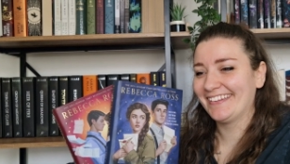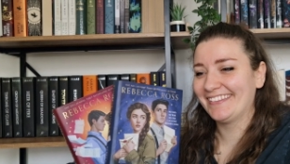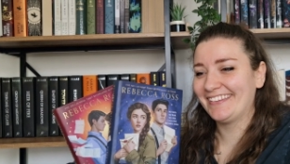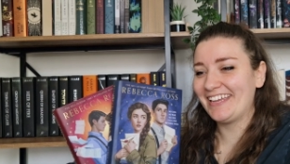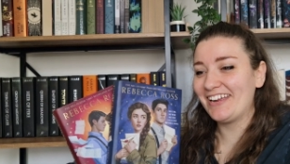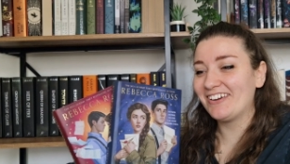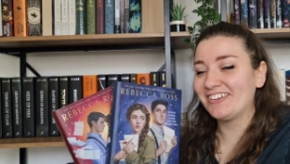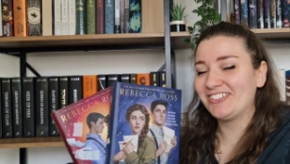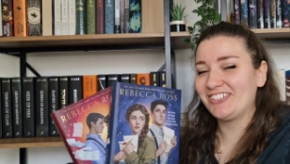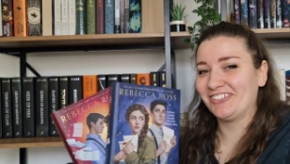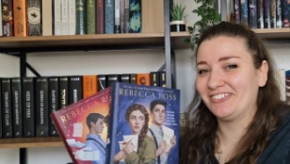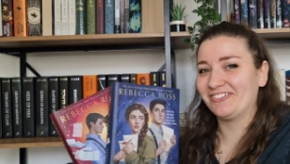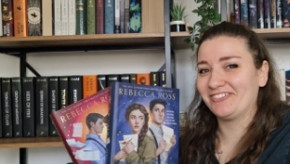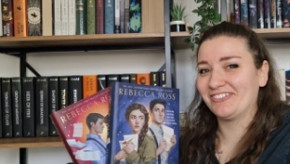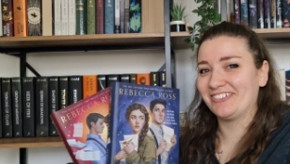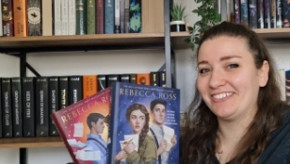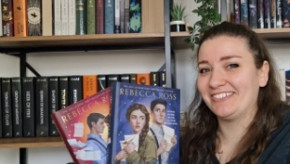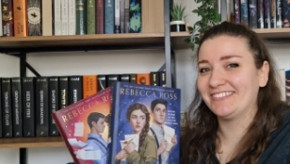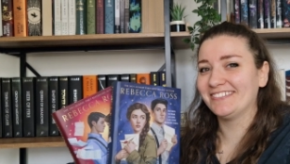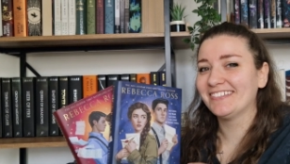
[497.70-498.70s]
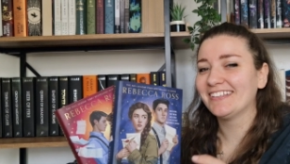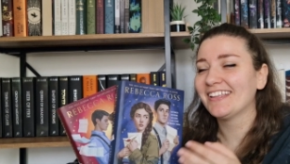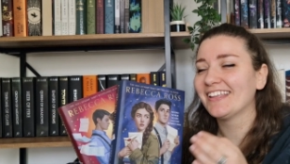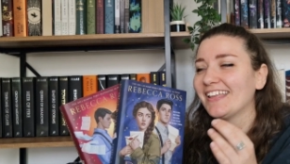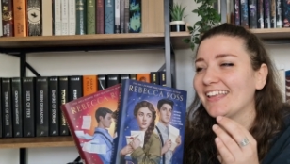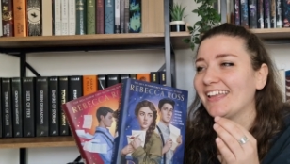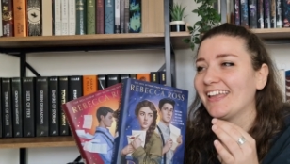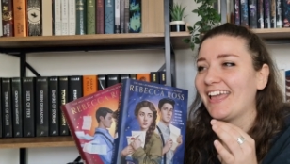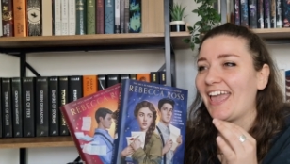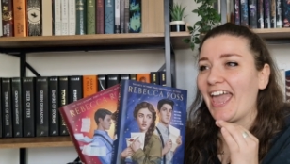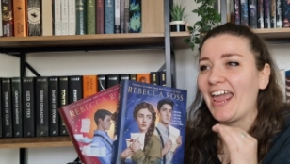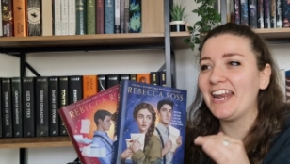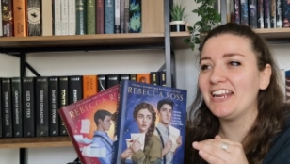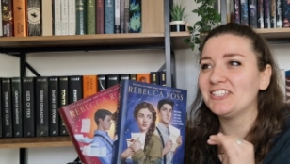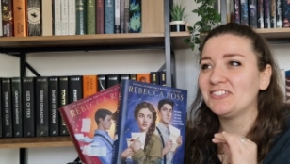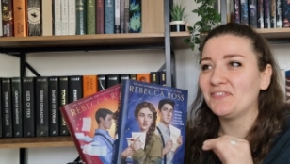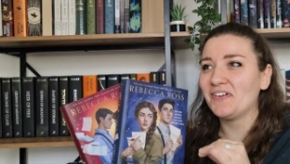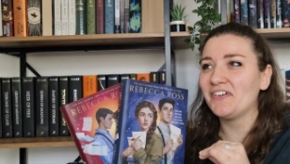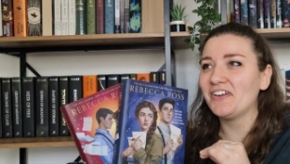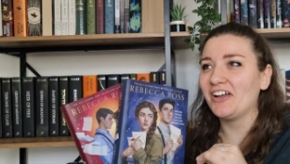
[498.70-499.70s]
they are children, and
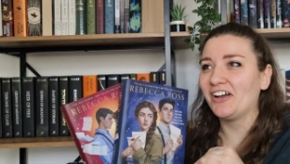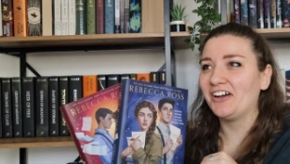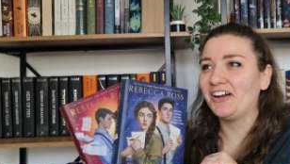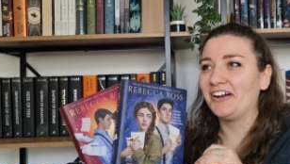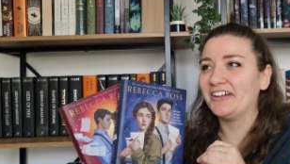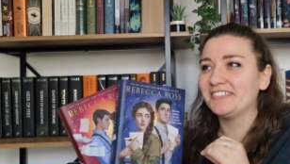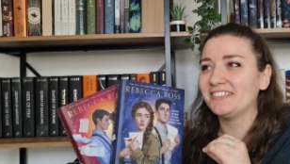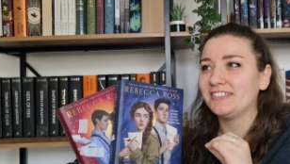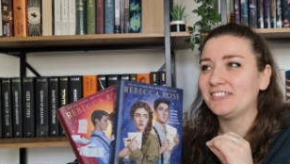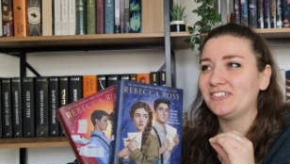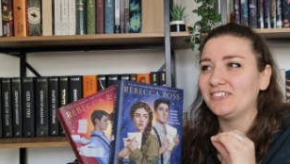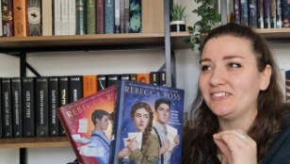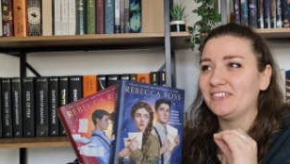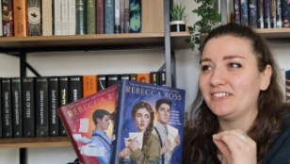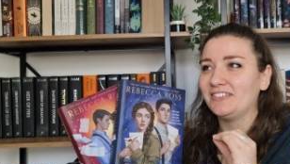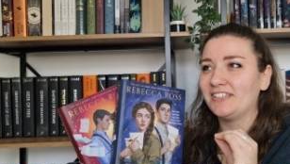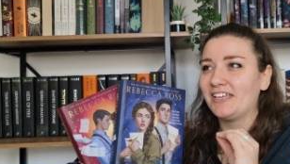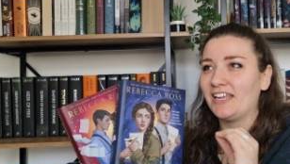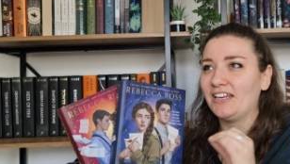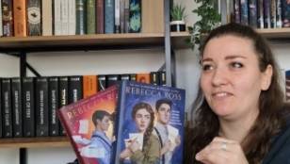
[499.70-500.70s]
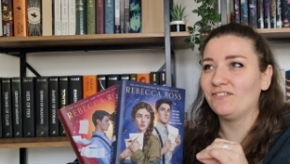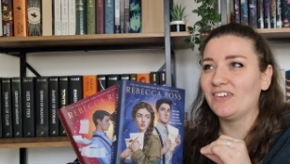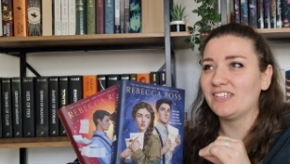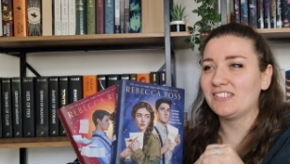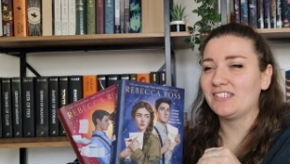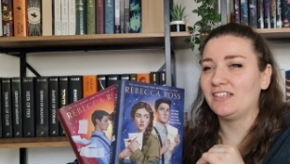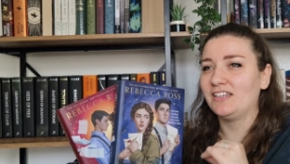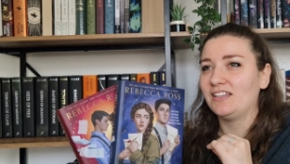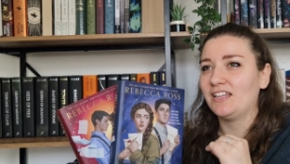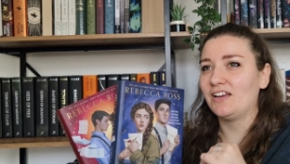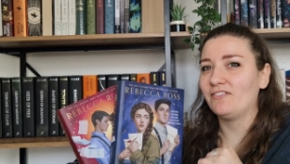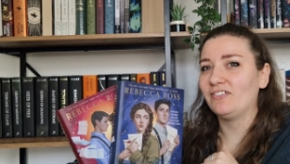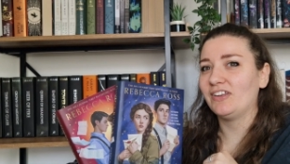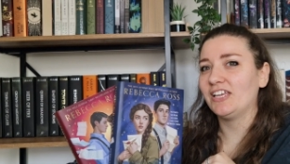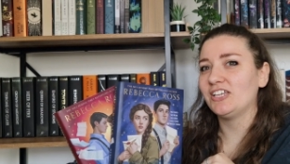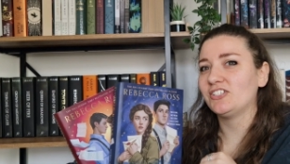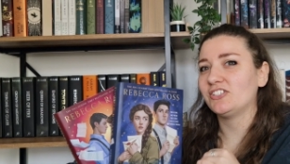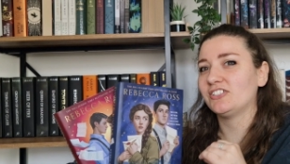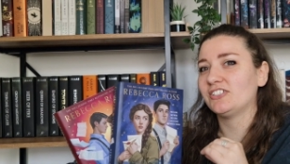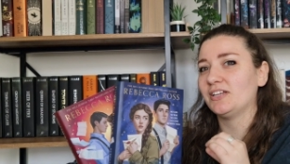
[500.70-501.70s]
it's very hard to get invested in their
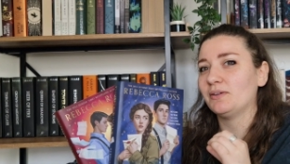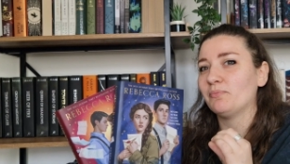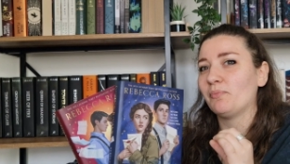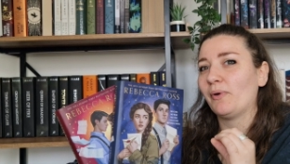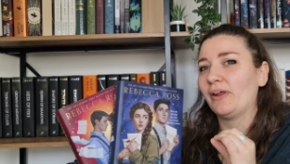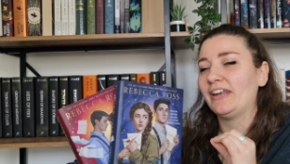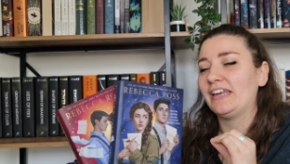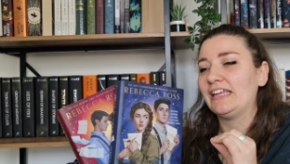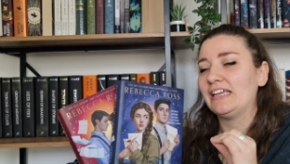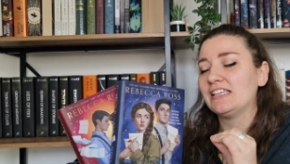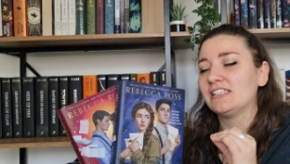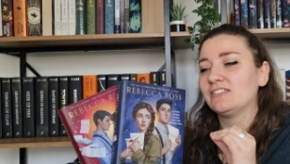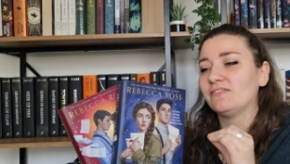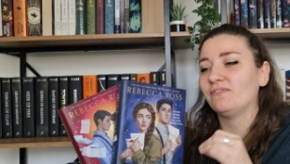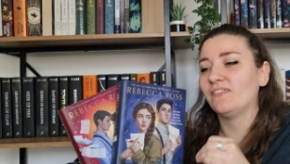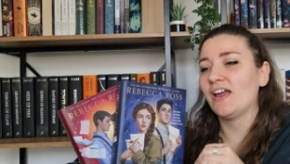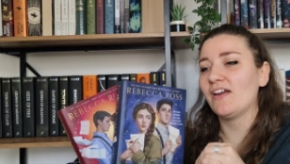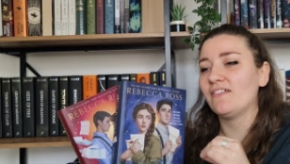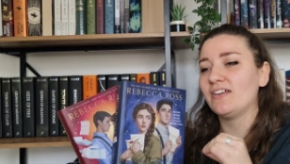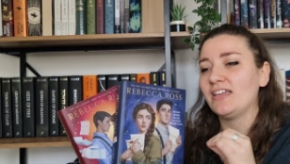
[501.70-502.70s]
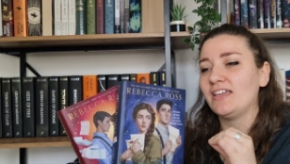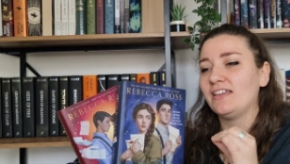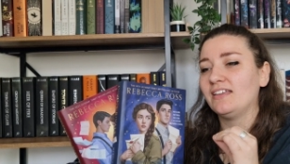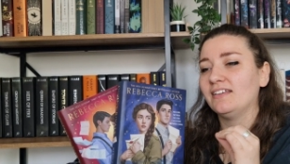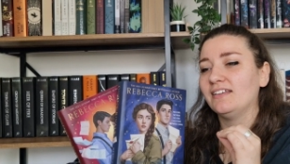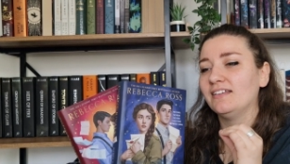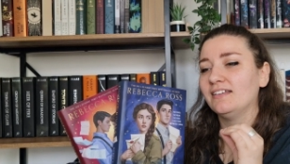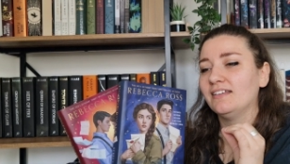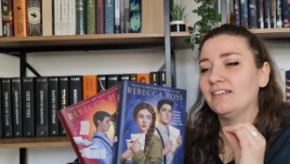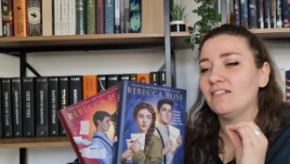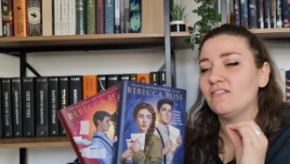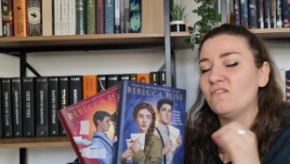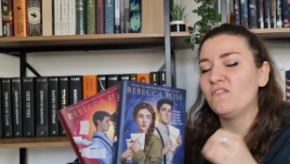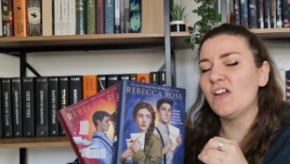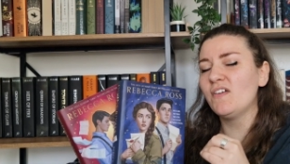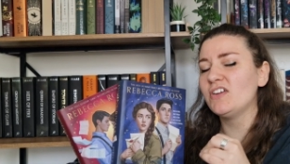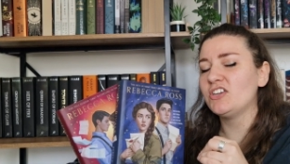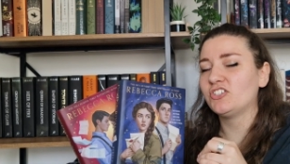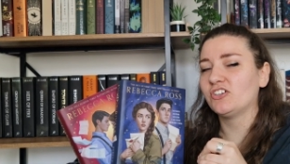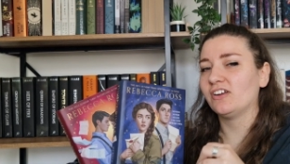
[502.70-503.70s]
relationship when it's very,
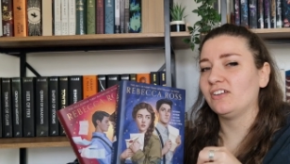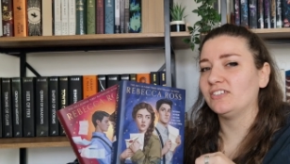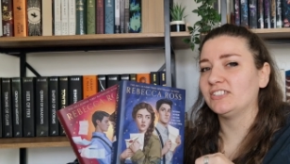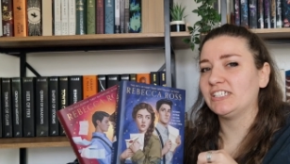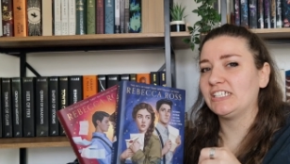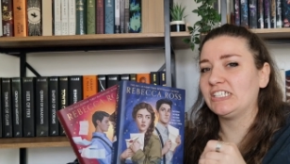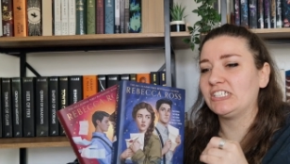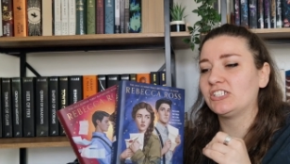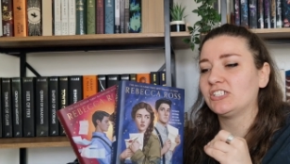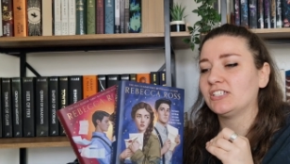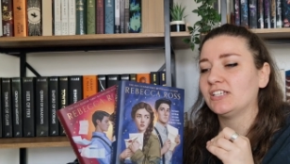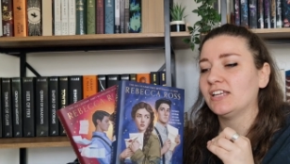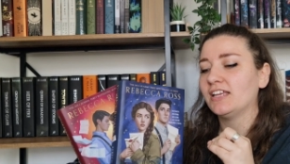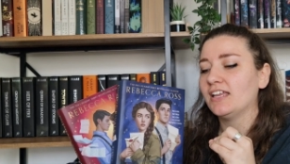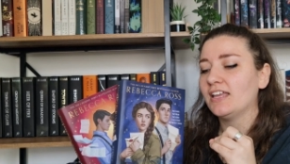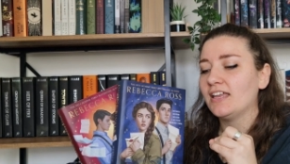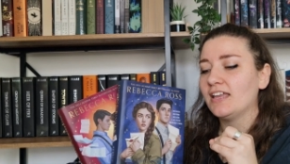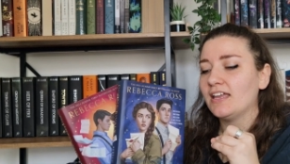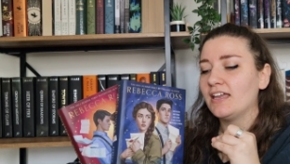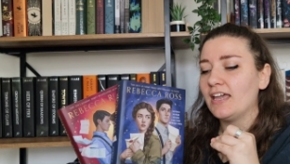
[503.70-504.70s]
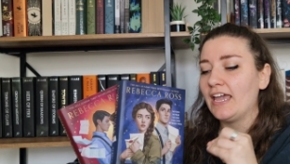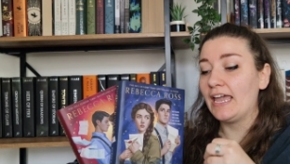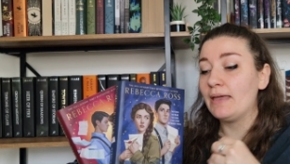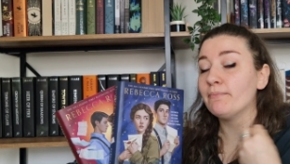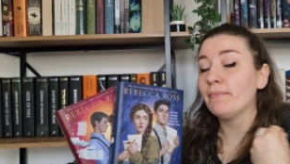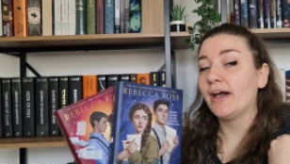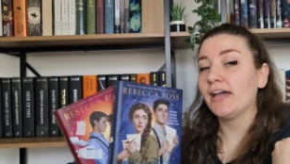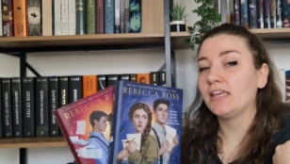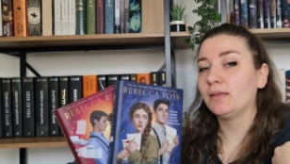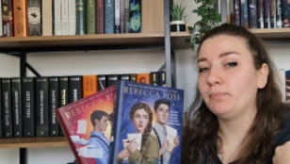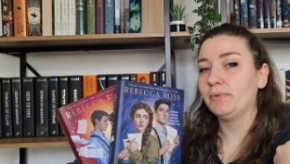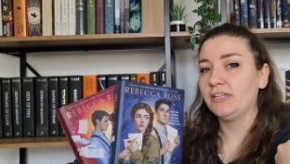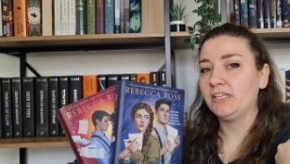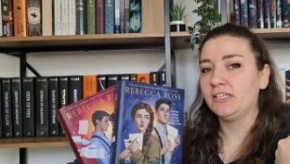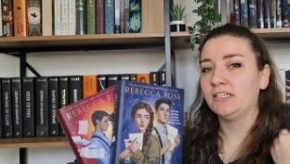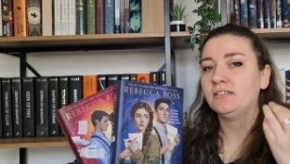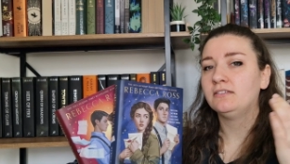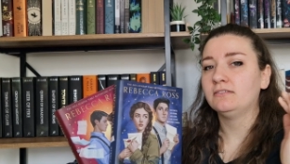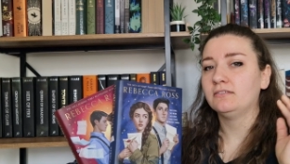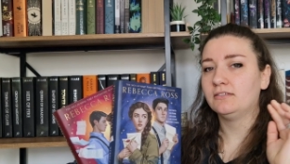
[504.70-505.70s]
very childish, in my
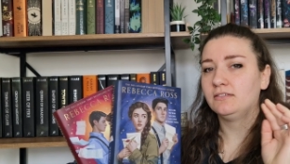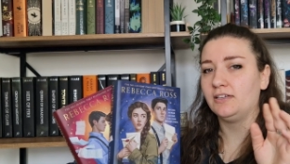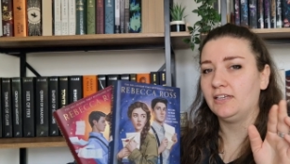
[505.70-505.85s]
opinion.